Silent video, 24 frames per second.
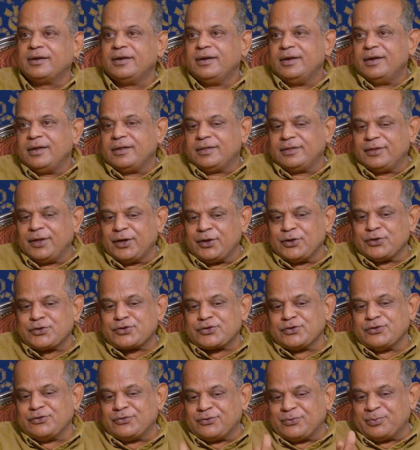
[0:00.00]
They used
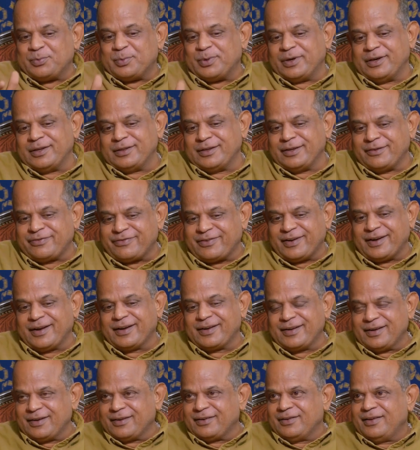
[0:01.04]
to burn the fire,
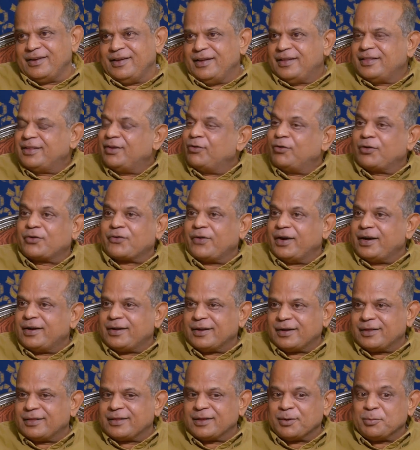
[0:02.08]
and they were quite
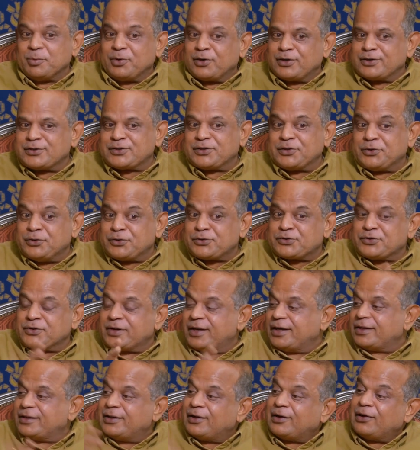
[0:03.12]
healthy because they used to
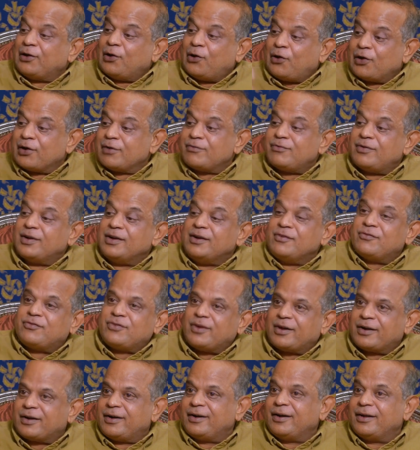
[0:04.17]
get the lot of
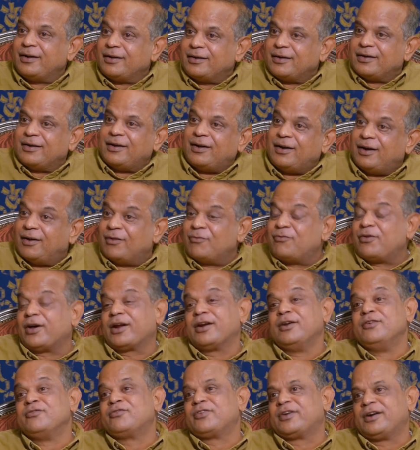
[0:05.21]
infrared and far
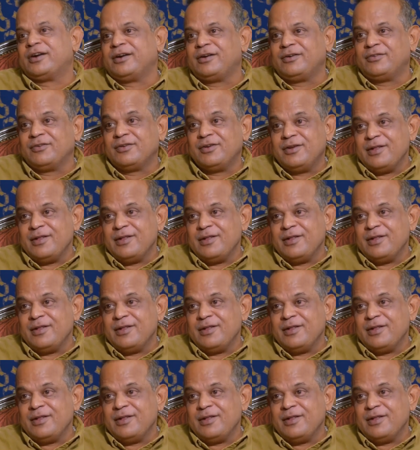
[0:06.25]
infrared,